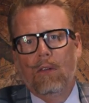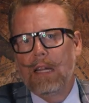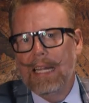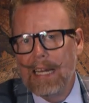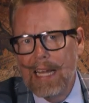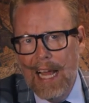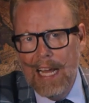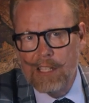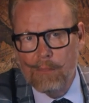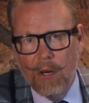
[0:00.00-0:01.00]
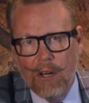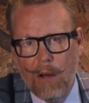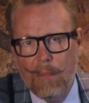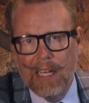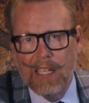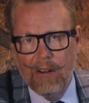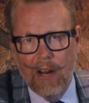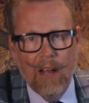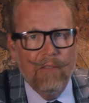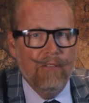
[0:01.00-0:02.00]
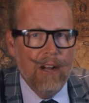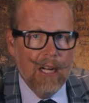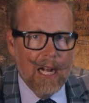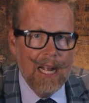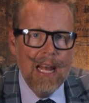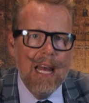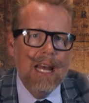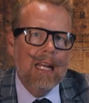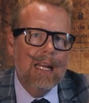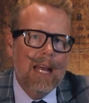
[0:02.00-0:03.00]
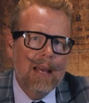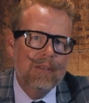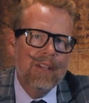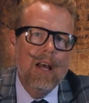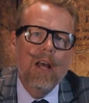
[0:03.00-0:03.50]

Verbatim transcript: leading expert on bacteria and fungi, claims